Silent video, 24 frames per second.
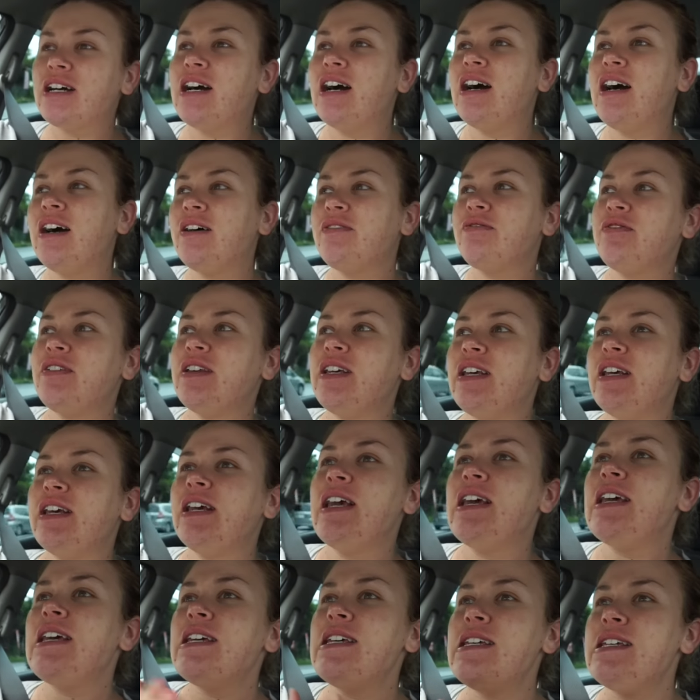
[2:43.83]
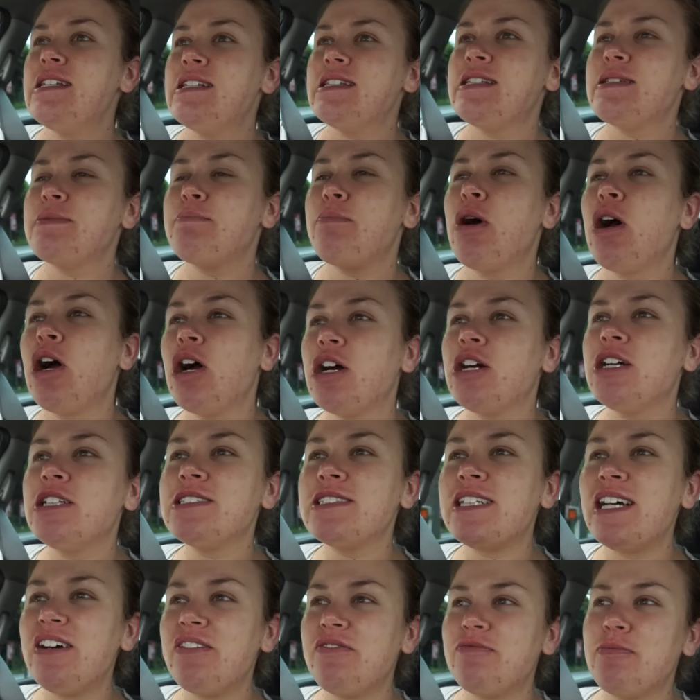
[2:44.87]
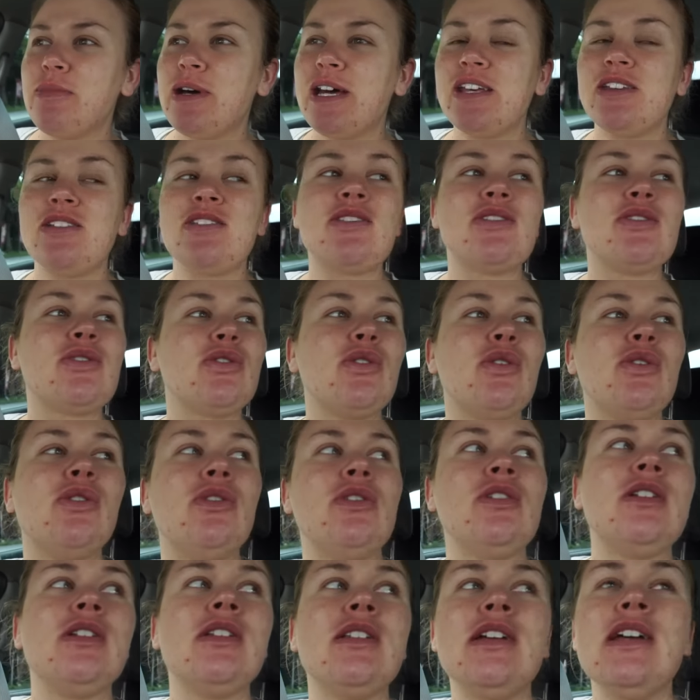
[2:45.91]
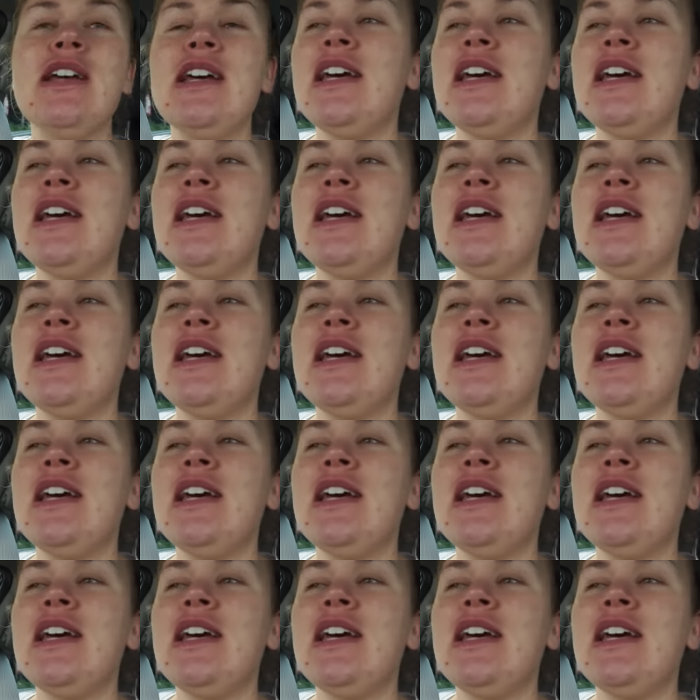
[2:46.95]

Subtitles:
coffee is part of my soul.